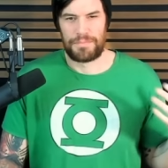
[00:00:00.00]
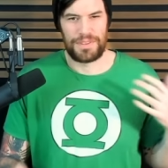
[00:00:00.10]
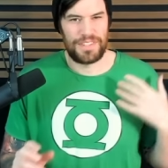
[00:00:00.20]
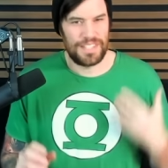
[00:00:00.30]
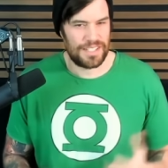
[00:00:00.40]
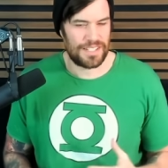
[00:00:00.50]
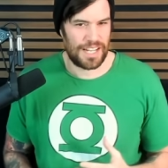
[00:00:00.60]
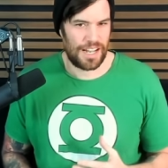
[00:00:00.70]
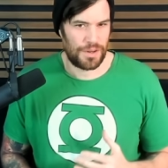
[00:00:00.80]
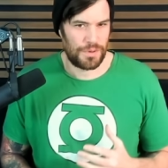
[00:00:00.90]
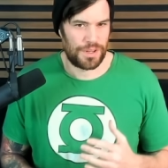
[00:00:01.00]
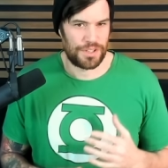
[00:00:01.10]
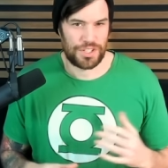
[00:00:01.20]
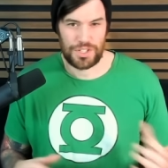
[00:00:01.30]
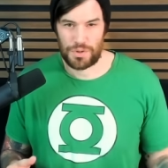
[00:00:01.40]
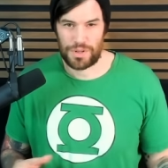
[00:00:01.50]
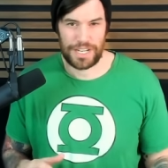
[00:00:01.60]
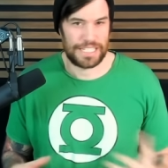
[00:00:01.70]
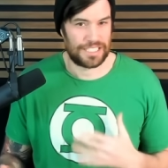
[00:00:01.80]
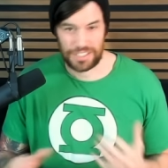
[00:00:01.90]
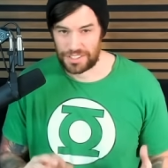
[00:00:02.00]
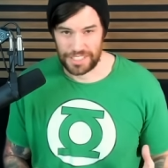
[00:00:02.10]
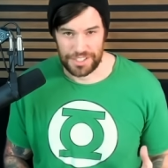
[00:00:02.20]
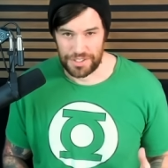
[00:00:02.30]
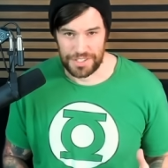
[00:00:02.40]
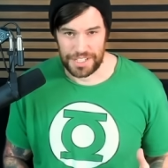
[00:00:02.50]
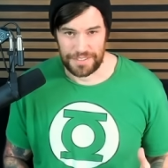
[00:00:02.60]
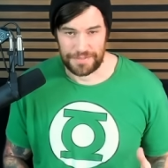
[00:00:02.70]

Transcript: But this is kind of where the story gets a little interesting.